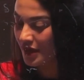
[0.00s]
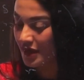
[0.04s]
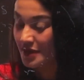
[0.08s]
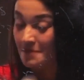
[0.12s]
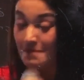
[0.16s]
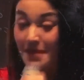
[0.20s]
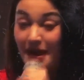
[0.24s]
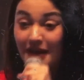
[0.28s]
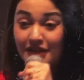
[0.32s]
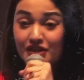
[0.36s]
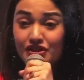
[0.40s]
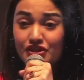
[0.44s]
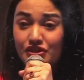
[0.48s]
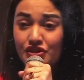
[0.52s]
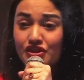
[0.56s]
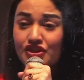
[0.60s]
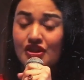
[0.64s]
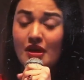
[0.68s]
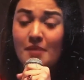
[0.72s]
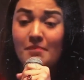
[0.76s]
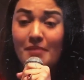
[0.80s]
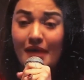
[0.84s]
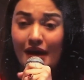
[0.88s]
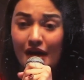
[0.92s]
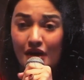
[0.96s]
He managed to
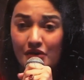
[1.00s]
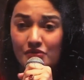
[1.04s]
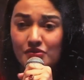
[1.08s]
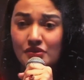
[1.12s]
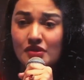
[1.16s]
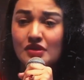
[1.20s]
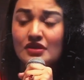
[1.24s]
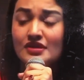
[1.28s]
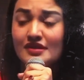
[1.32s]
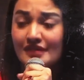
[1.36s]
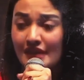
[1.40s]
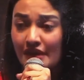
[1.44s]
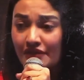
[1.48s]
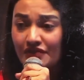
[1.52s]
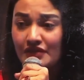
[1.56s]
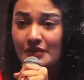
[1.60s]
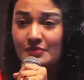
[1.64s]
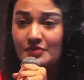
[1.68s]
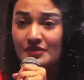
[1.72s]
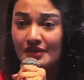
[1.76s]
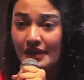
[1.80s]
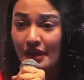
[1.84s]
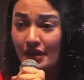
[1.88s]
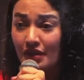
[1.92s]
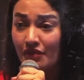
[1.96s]
jump out, saved
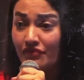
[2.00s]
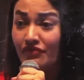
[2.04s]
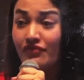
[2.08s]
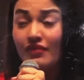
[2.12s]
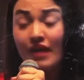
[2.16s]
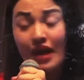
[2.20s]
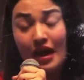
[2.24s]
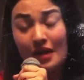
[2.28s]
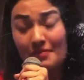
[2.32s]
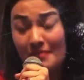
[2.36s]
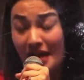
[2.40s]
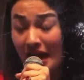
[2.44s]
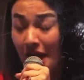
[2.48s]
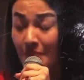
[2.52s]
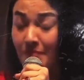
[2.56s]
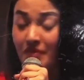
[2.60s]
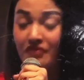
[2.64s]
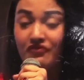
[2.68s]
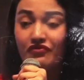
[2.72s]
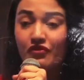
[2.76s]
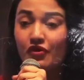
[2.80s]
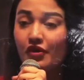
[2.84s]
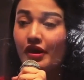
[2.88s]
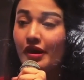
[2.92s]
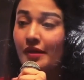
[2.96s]
himself. I'm
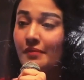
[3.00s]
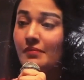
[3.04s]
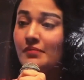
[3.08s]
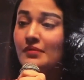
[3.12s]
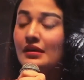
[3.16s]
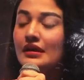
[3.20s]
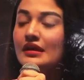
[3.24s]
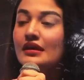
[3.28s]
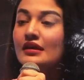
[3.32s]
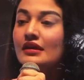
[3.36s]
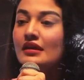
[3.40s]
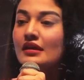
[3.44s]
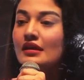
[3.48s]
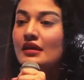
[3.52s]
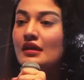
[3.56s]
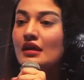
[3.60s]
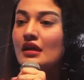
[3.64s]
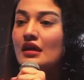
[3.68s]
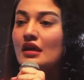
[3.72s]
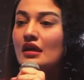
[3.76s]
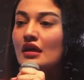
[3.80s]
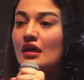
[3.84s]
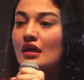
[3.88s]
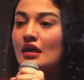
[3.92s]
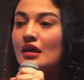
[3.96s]
happy for him.
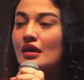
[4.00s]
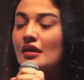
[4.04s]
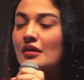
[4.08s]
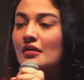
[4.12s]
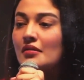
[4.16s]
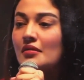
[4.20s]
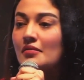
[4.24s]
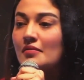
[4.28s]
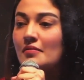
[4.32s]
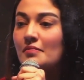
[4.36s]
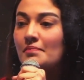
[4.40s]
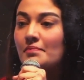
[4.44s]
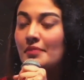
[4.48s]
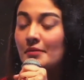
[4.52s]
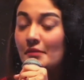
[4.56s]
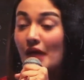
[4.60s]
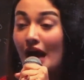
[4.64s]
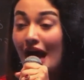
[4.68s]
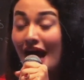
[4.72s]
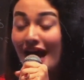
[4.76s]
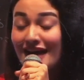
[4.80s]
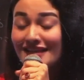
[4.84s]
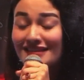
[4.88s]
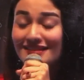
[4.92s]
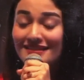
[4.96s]
But
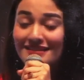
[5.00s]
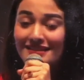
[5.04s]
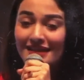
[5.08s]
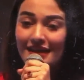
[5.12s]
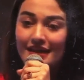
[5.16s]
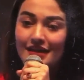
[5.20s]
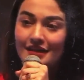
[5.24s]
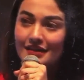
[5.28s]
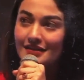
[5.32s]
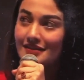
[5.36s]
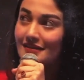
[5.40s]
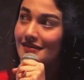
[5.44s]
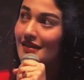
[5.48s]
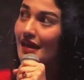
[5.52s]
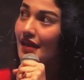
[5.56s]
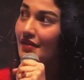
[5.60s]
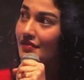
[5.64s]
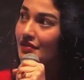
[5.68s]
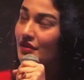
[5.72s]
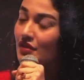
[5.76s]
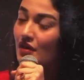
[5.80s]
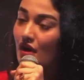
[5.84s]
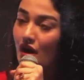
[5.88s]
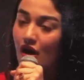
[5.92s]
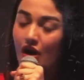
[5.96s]
I stayed
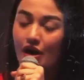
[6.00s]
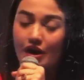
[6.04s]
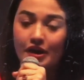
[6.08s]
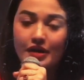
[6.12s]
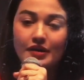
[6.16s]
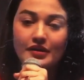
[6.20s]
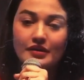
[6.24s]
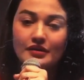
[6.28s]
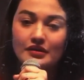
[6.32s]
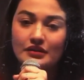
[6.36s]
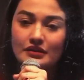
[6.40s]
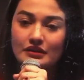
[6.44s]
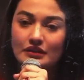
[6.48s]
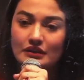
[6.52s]
inside the car